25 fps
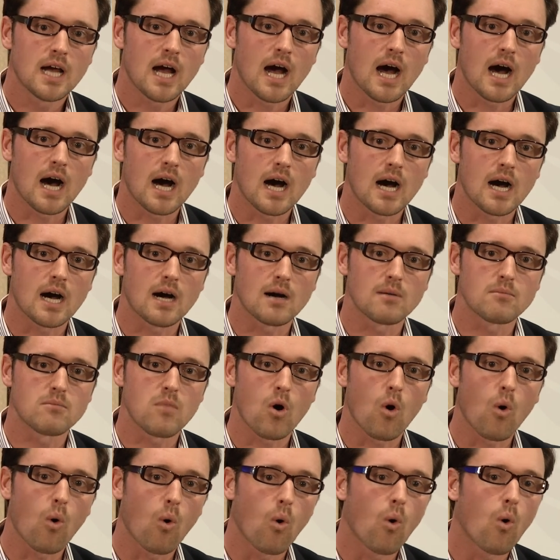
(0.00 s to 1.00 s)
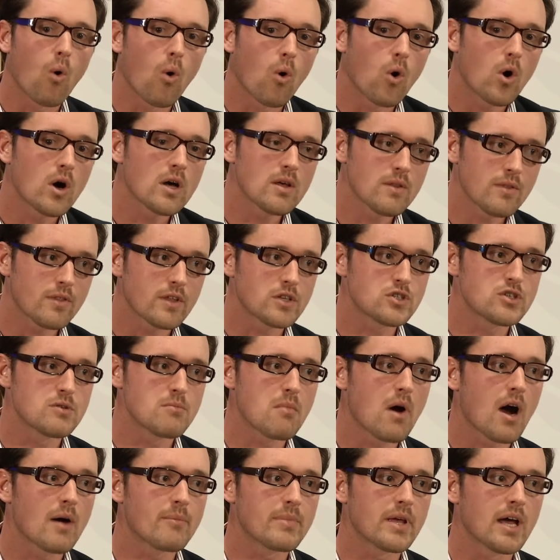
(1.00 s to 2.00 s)
um, or that you
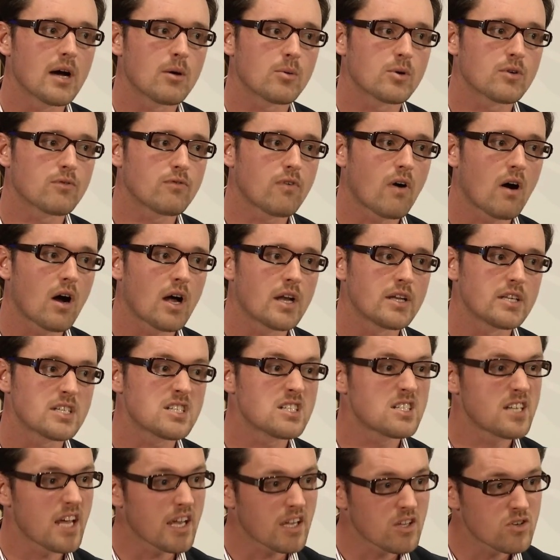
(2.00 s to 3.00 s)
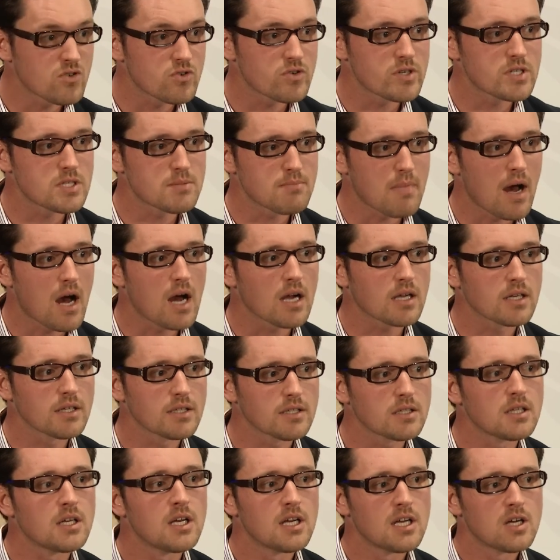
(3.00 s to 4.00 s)
might be able to find a secondaries
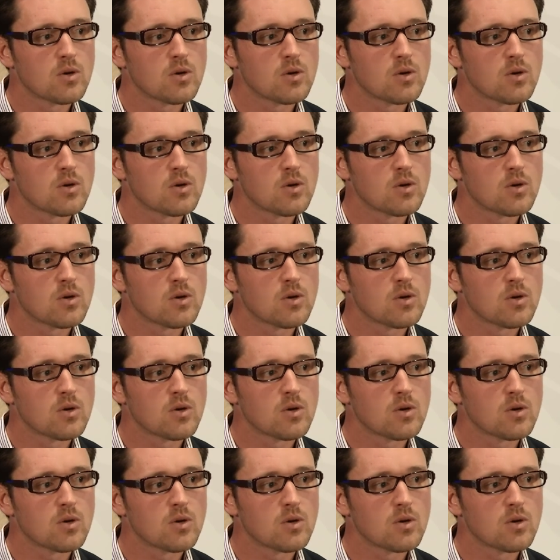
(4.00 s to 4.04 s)
market